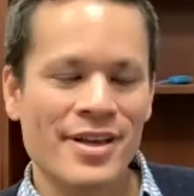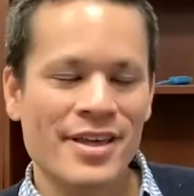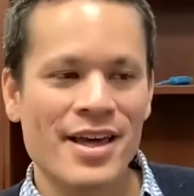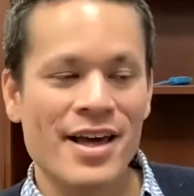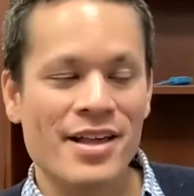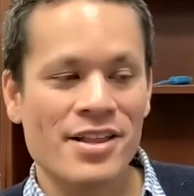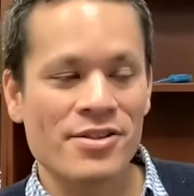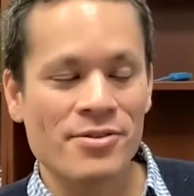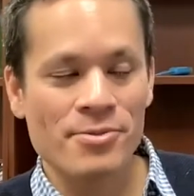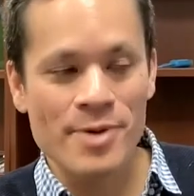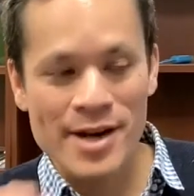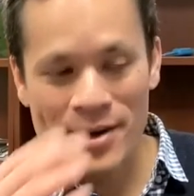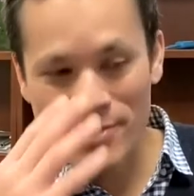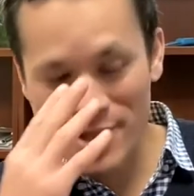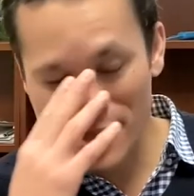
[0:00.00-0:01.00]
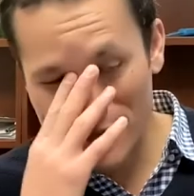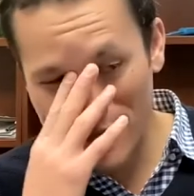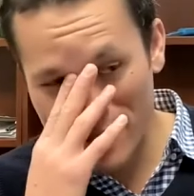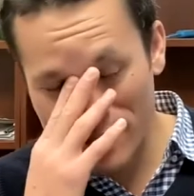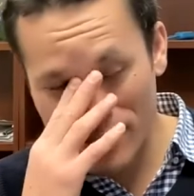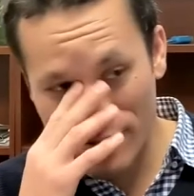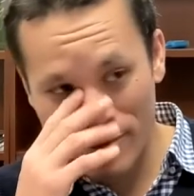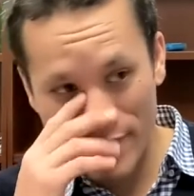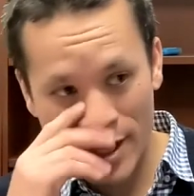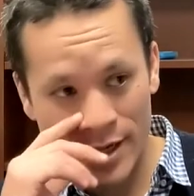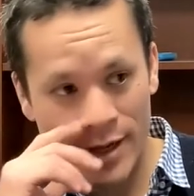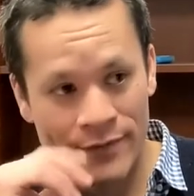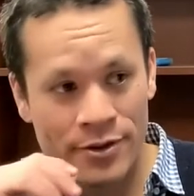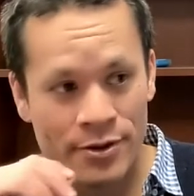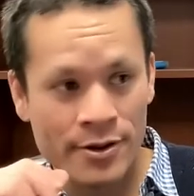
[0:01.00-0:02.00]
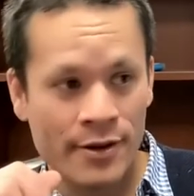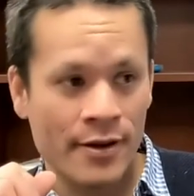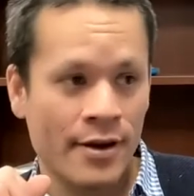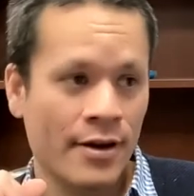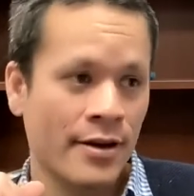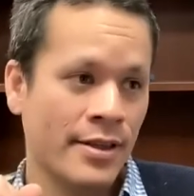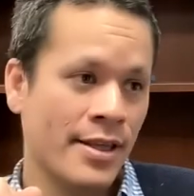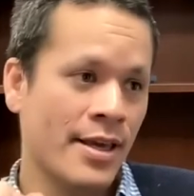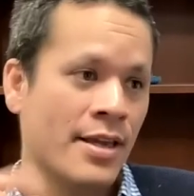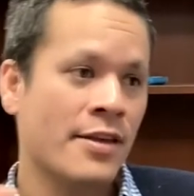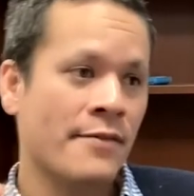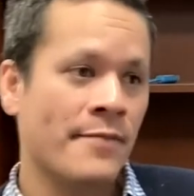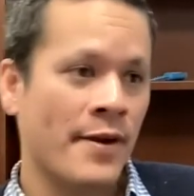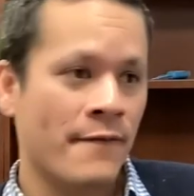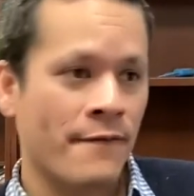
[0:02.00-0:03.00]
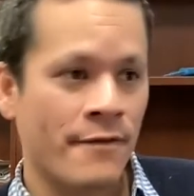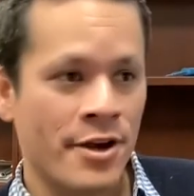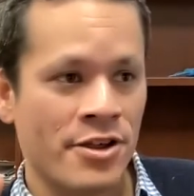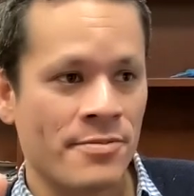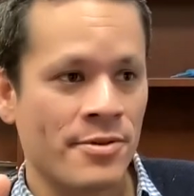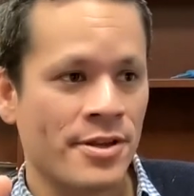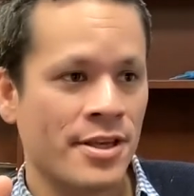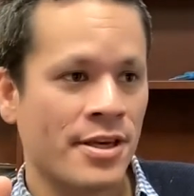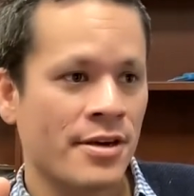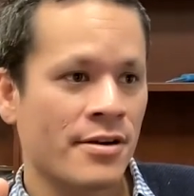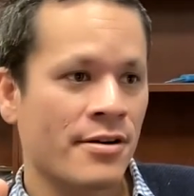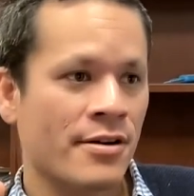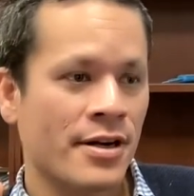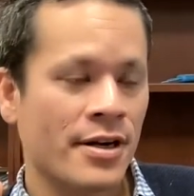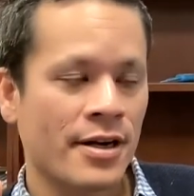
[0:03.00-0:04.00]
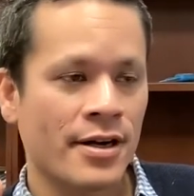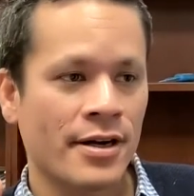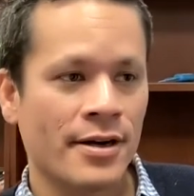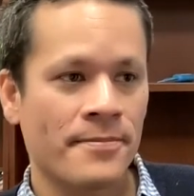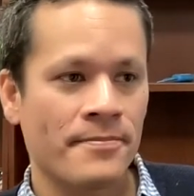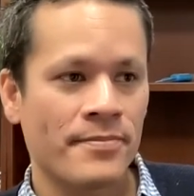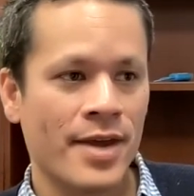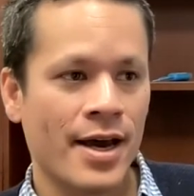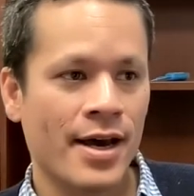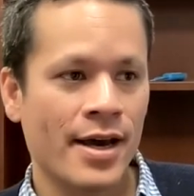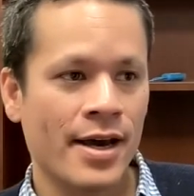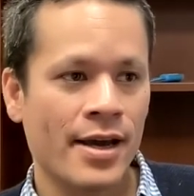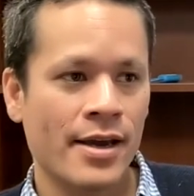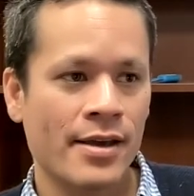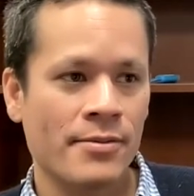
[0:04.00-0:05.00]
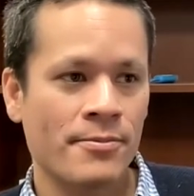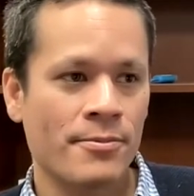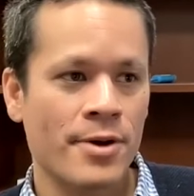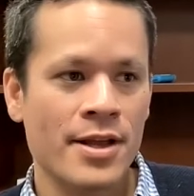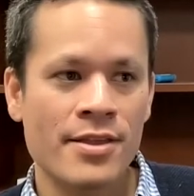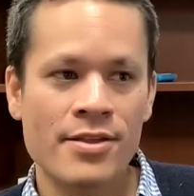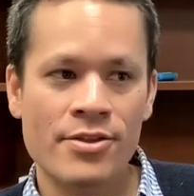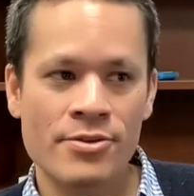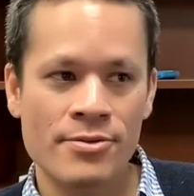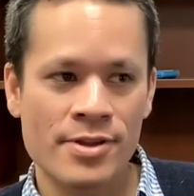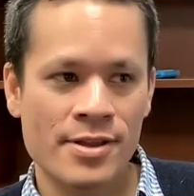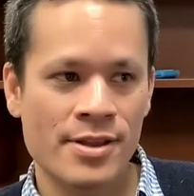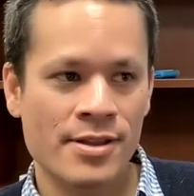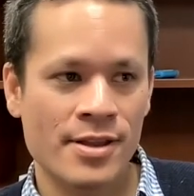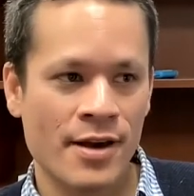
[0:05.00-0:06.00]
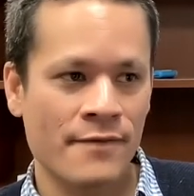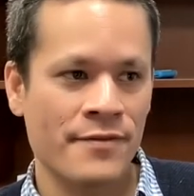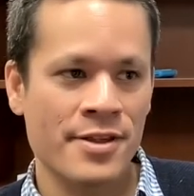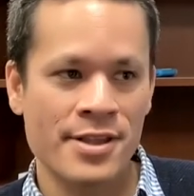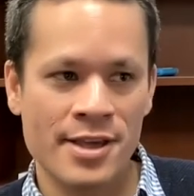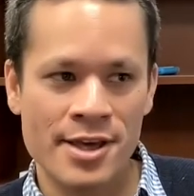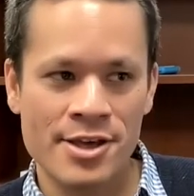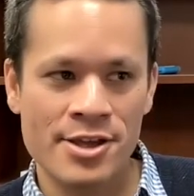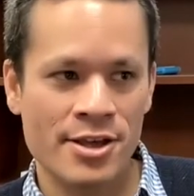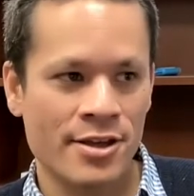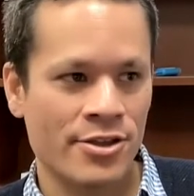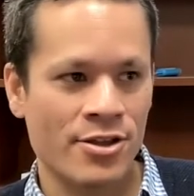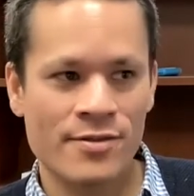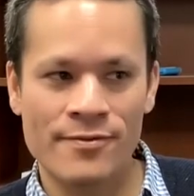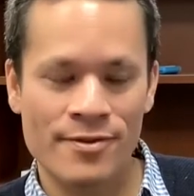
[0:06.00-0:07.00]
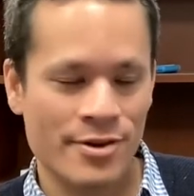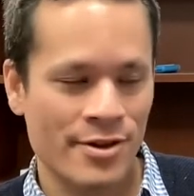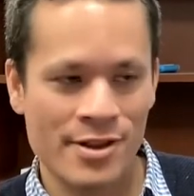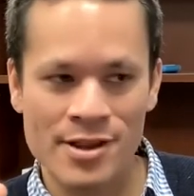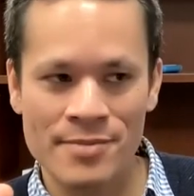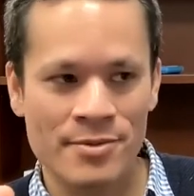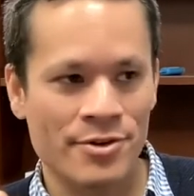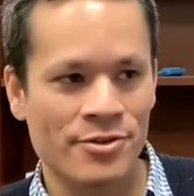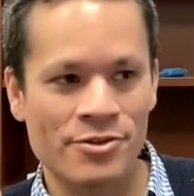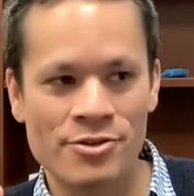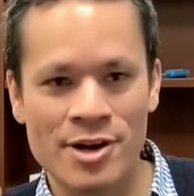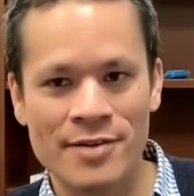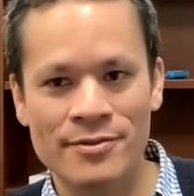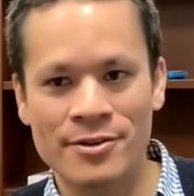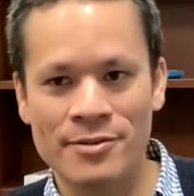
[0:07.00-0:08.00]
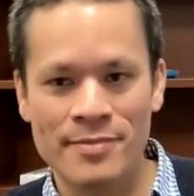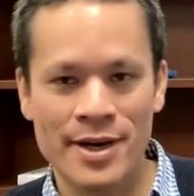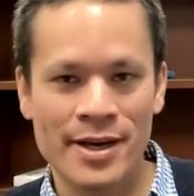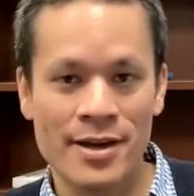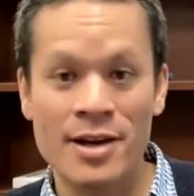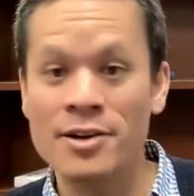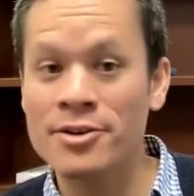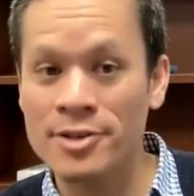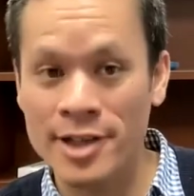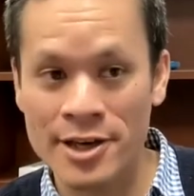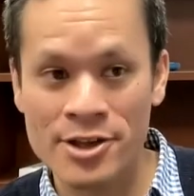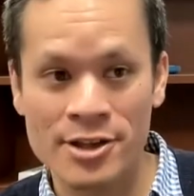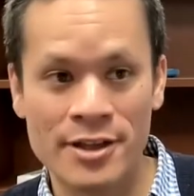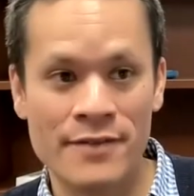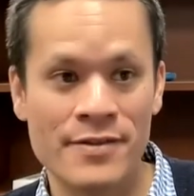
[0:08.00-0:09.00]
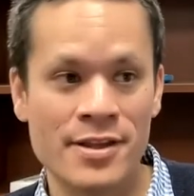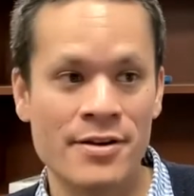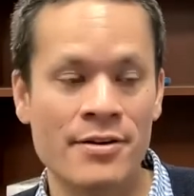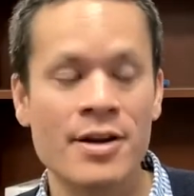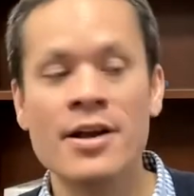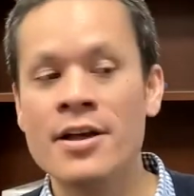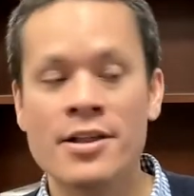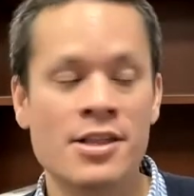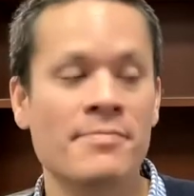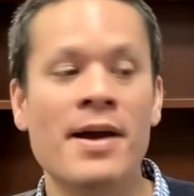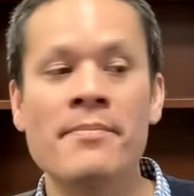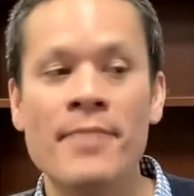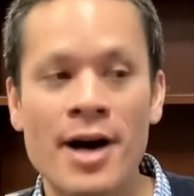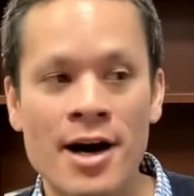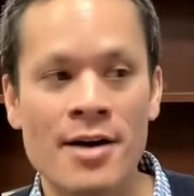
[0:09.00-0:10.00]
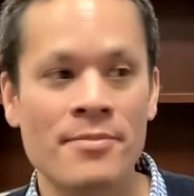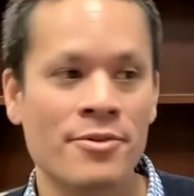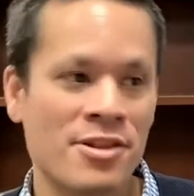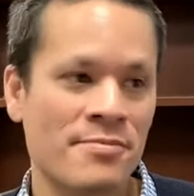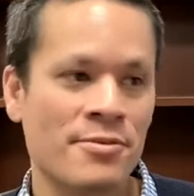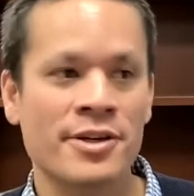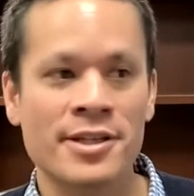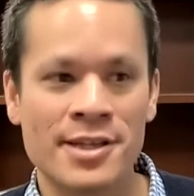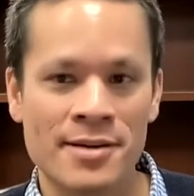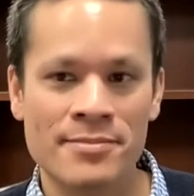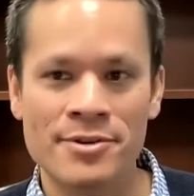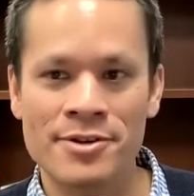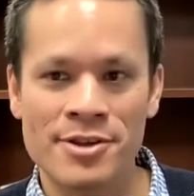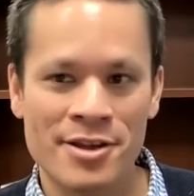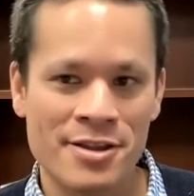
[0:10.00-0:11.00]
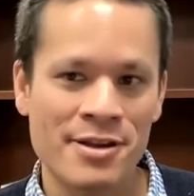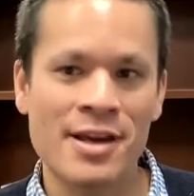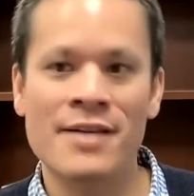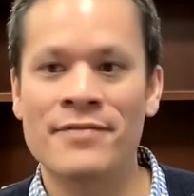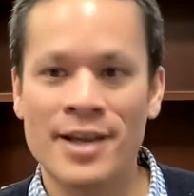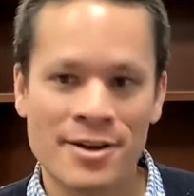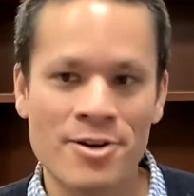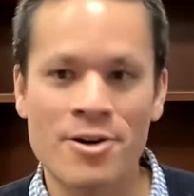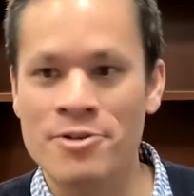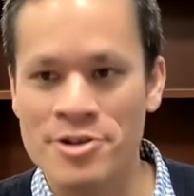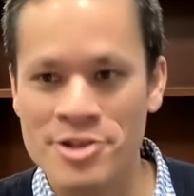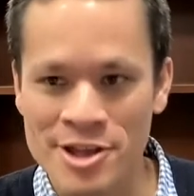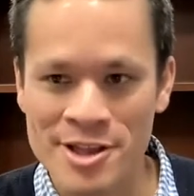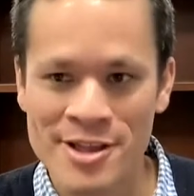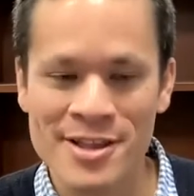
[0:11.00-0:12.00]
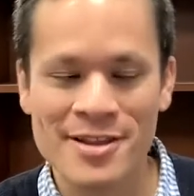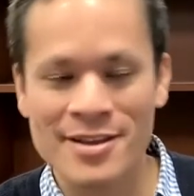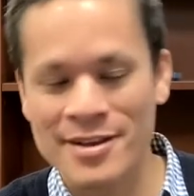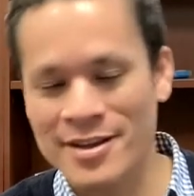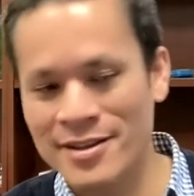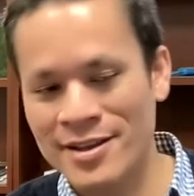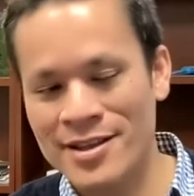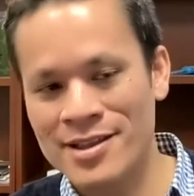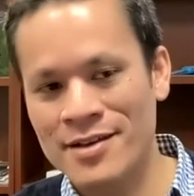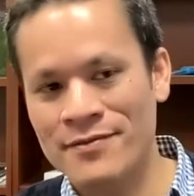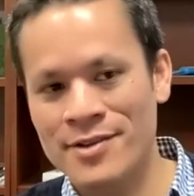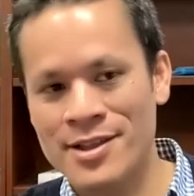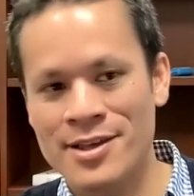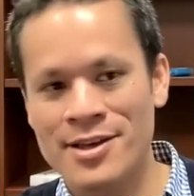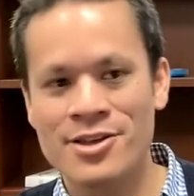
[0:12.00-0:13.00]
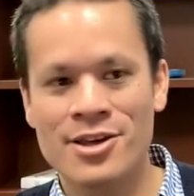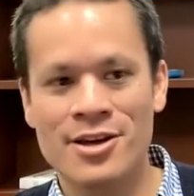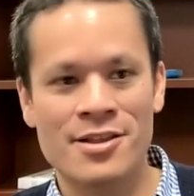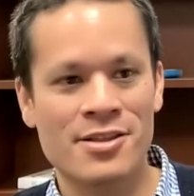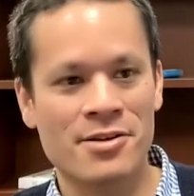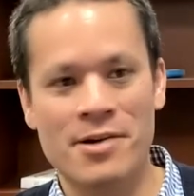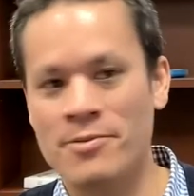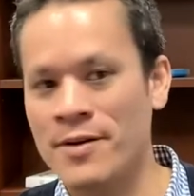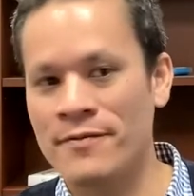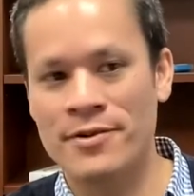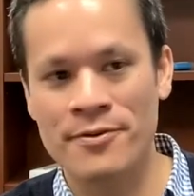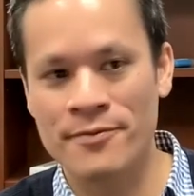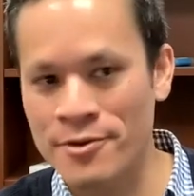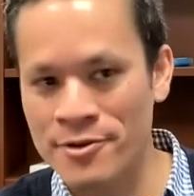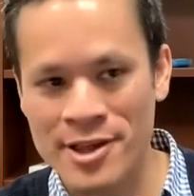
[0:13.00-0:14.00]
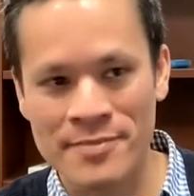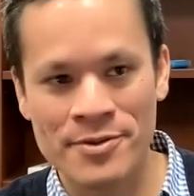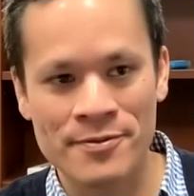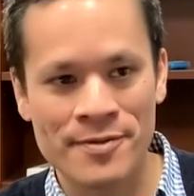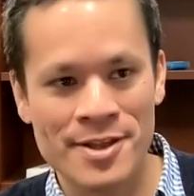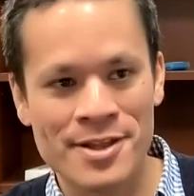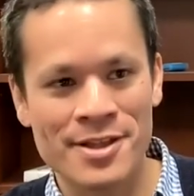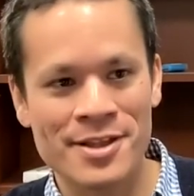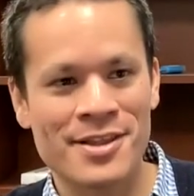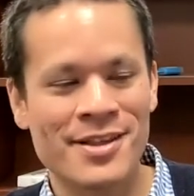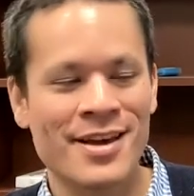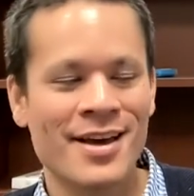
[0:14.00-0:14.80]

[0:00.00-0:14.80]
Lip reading: Yeah. So when I was an undergrad, after the end of my freshman year, I went to Southeast Asia just for the summer to travel. My uncle actually lives there. So my mom was born in Cambodia, so I have like origins in Southeast Asia, and so I went for the first time to visit.